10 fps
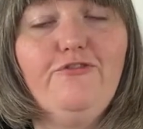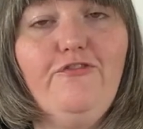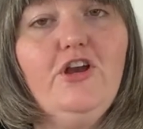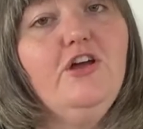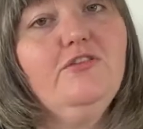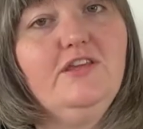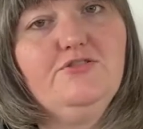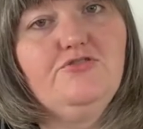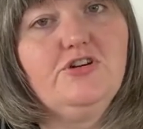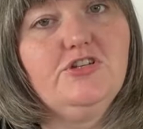follow the
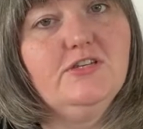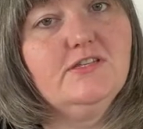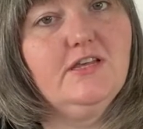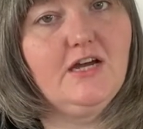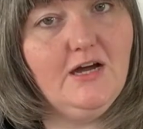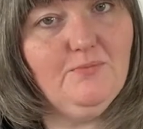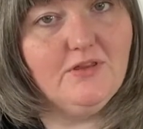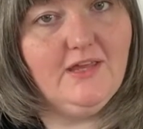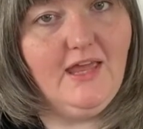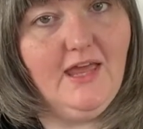instructions that come
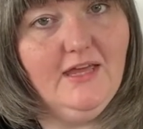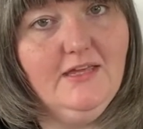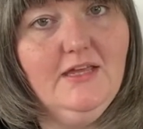with the kit.